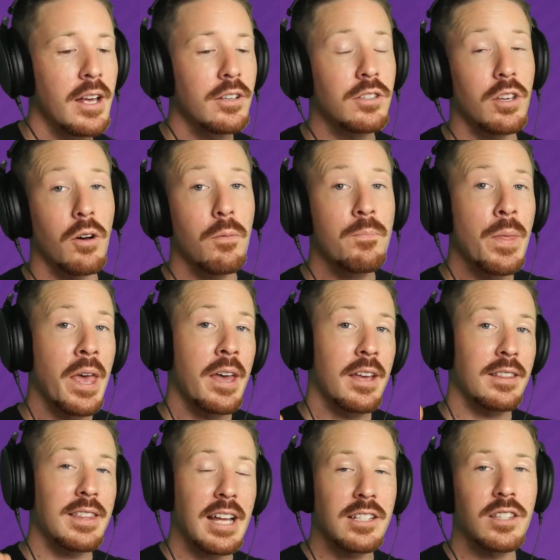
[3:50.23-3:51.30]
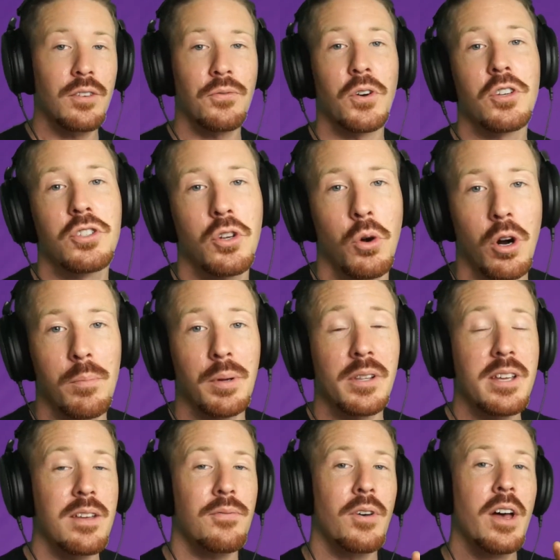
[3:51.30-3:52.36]
So that's the first core
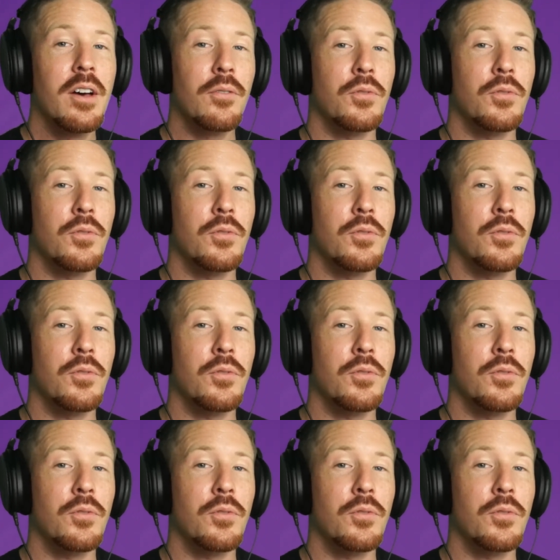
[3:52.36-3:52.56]
belief.